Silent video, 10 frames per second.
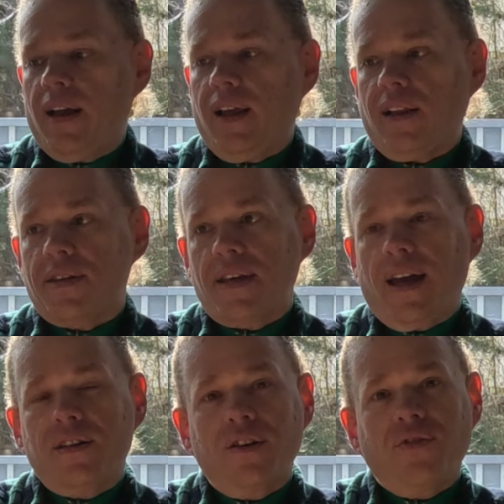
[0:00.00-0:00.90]
I like El
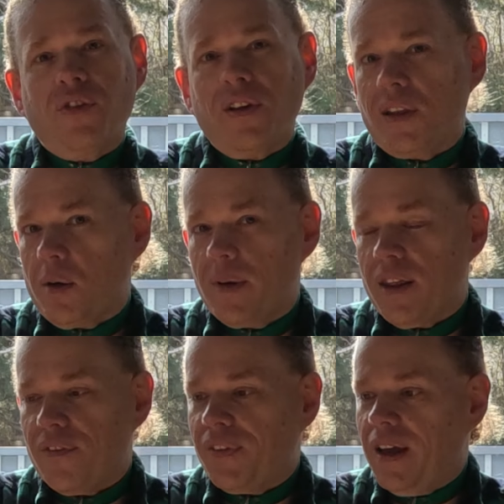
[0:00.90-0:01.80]
for a little bit
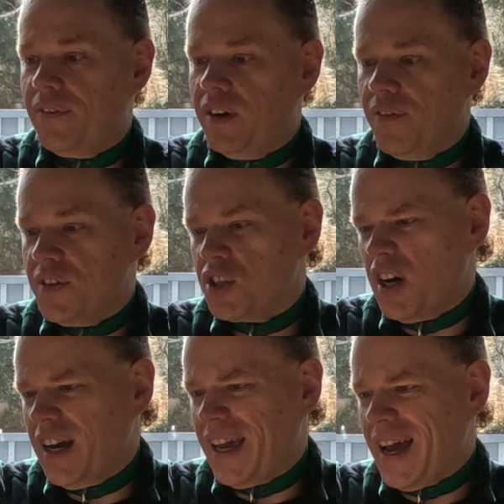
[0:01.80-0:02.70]
of the flavor of the
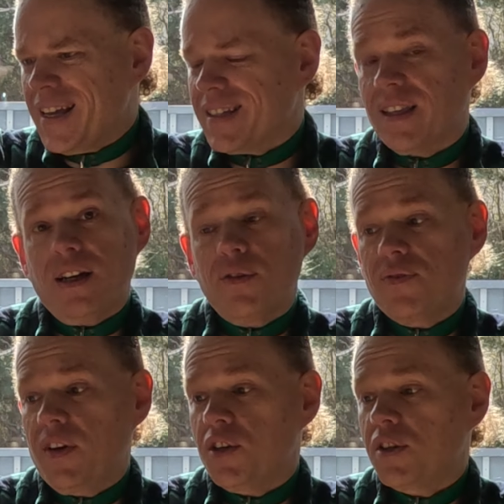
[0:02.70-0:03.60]
sherry cask that it
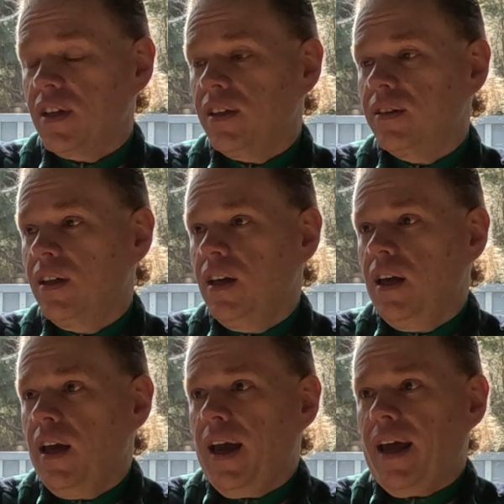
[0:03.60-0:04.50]
was finished in.
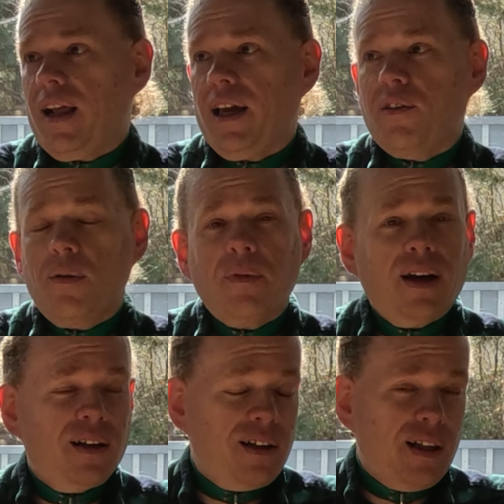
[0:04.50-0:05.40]
And I like
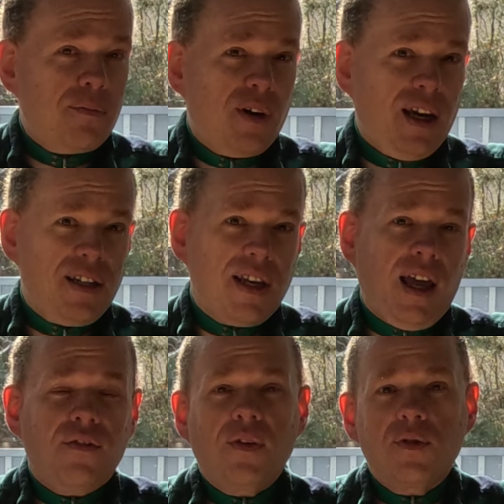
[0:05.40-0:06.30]
Glenmorangie
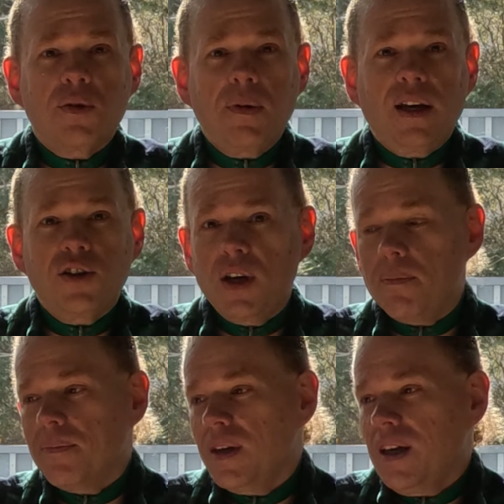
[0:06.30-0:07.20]
10 if I'm just being
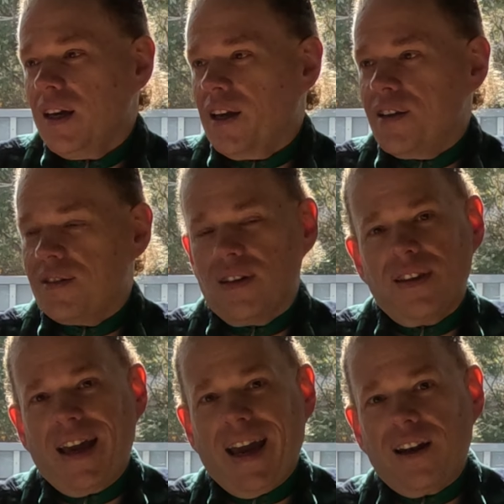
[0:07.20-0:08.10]
cheap. Because
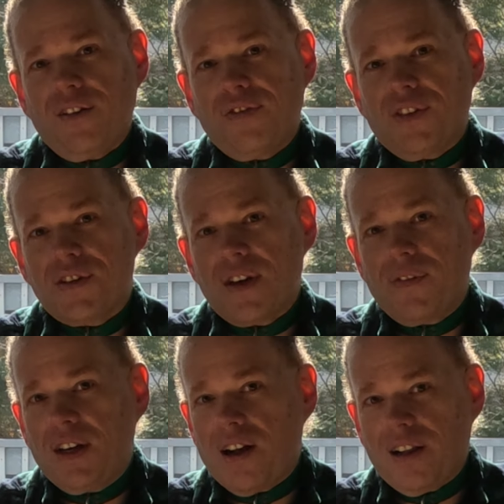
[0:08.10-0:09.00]
the handle for
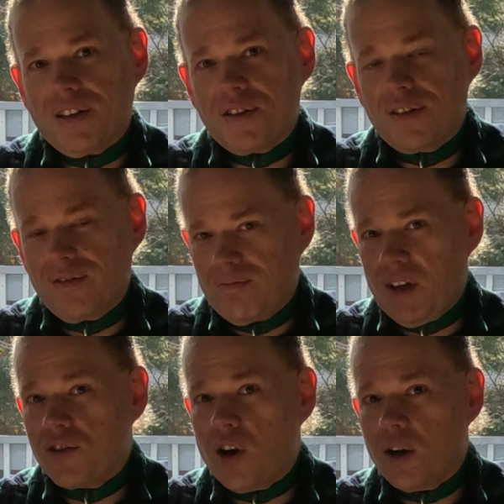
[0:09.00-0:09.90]
$70,
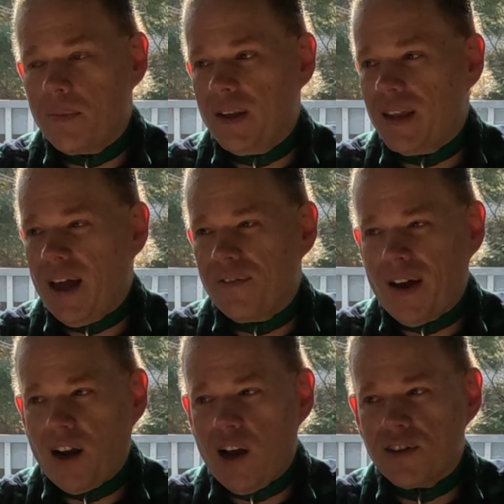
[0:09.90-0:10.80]
it's hard to beat that. In
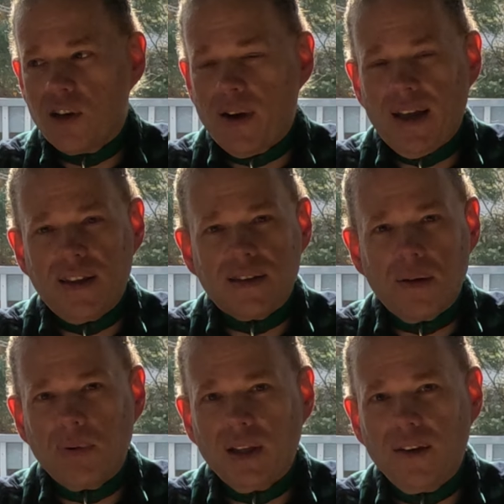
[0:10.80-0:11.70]
fact, Costco had this,
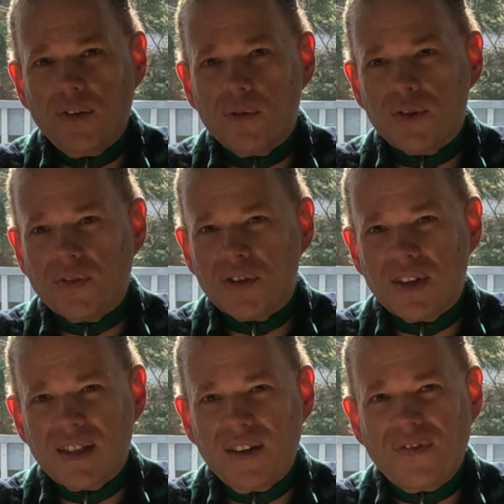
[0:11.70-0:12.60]
I believe it was for
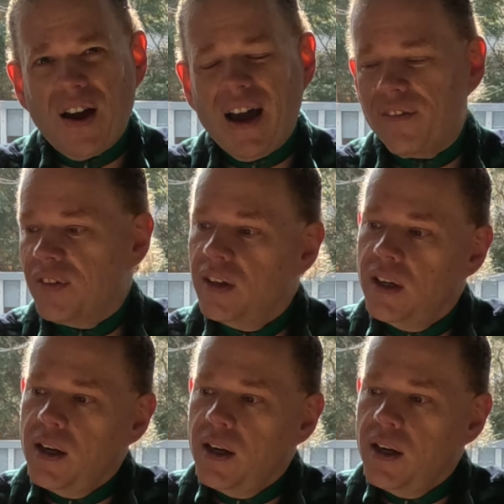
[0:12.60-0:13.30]
65